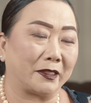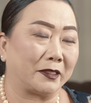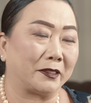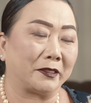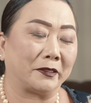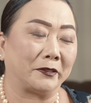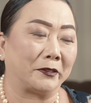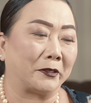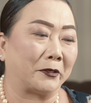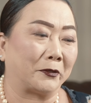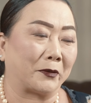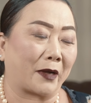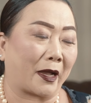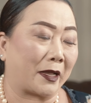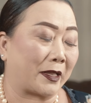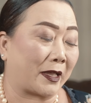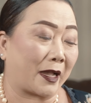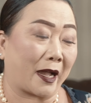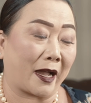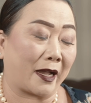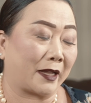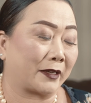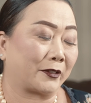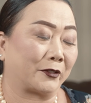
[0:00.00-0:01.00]
You know,
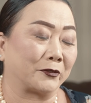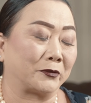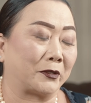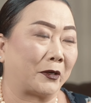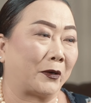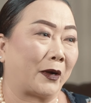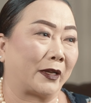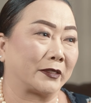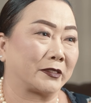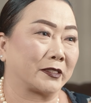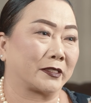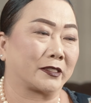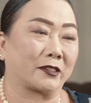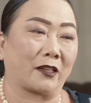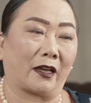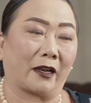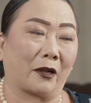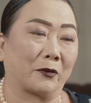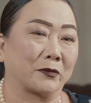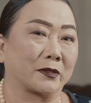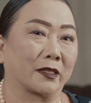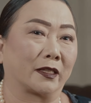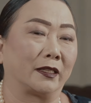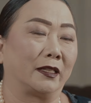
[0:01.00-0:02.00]
I don't know. I just thought
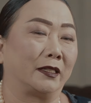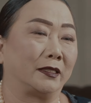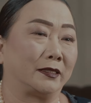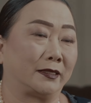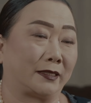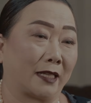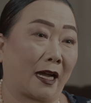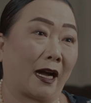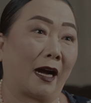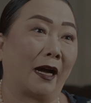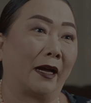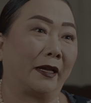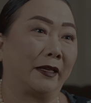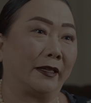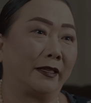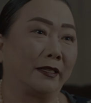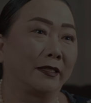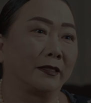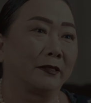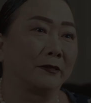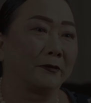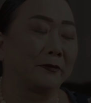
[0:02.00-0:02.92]
I was gonna die.